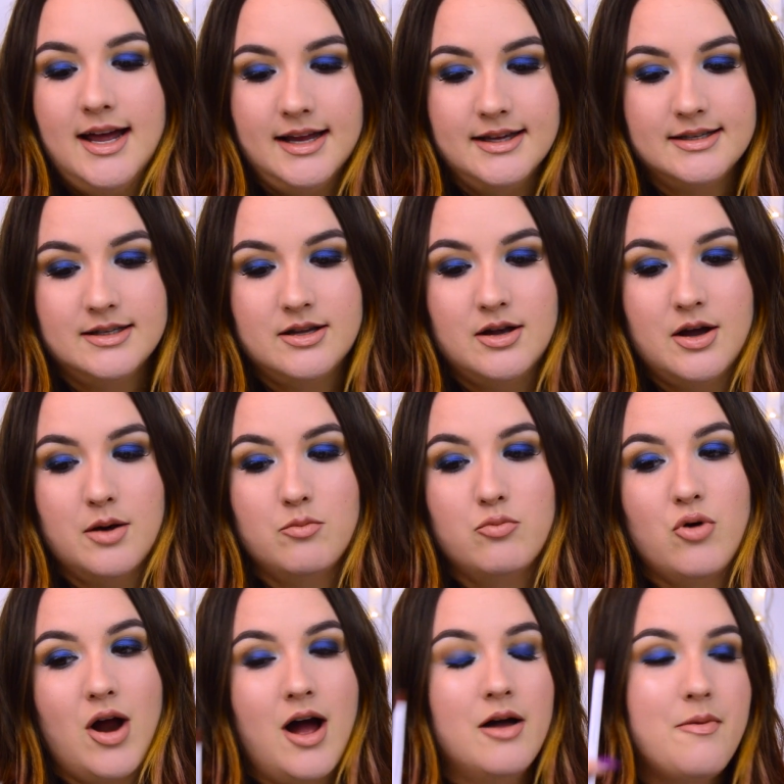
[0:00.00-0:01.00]
it's the
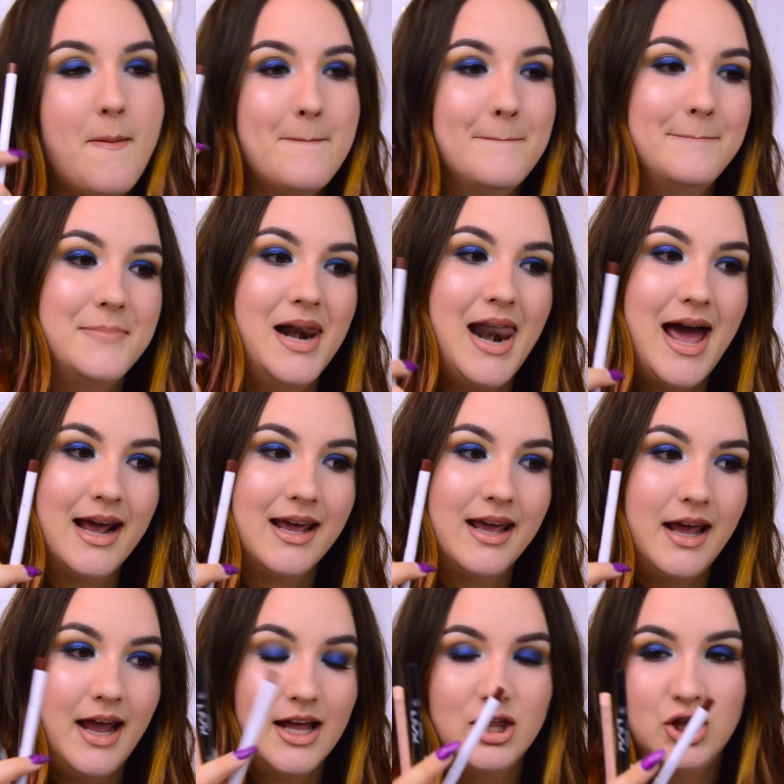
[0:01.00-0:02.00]
brown,
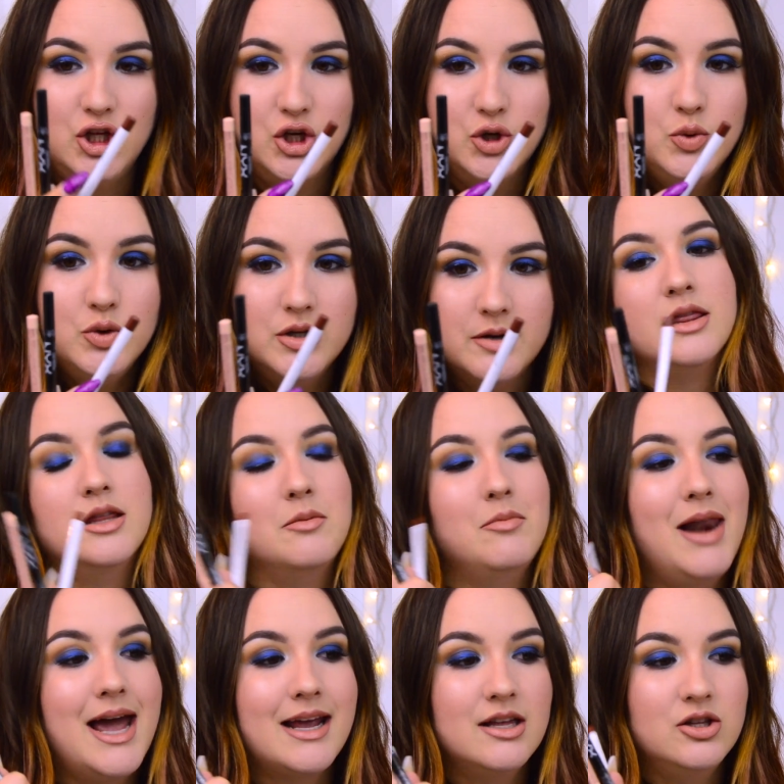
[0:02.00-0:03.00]
black, and nude. The
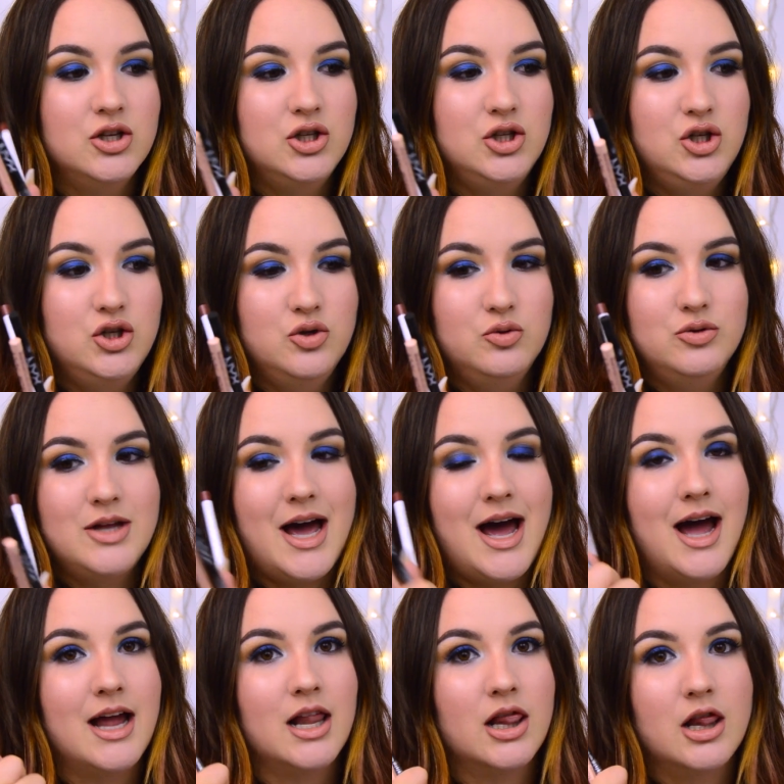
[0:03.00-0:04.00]
black and the nude,
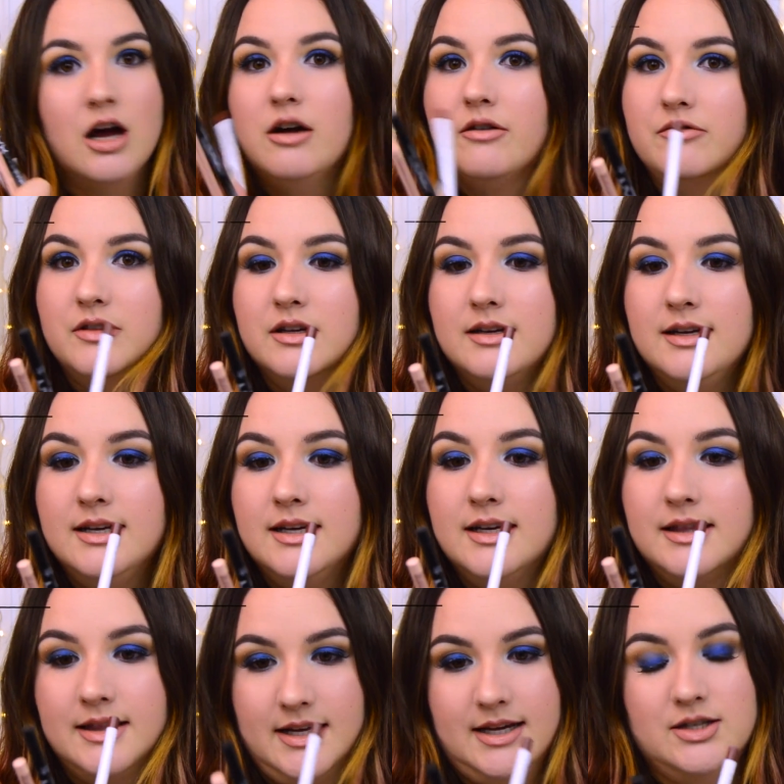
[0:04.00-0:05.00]
I love the
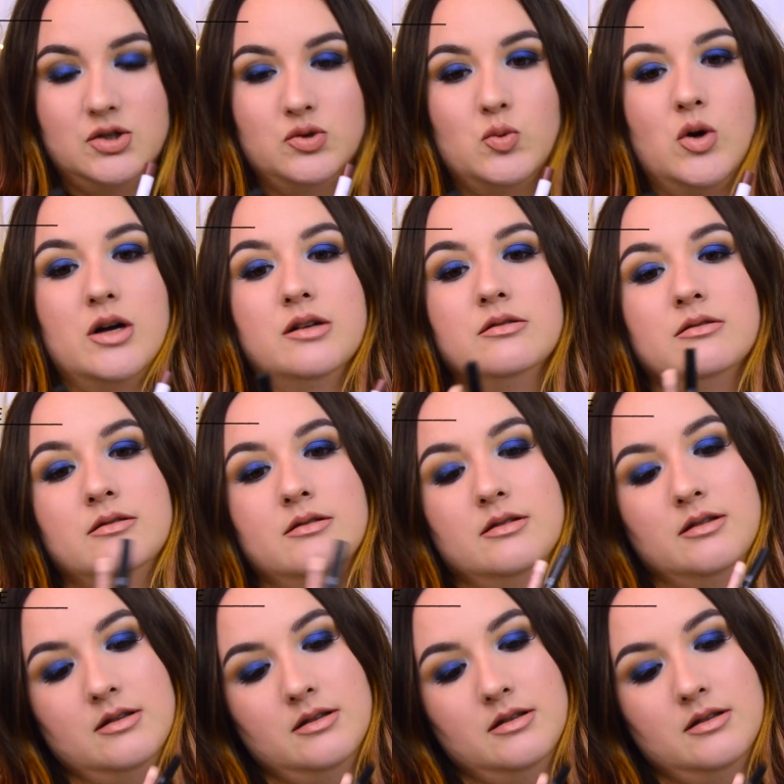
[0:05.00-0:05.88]
NYX one.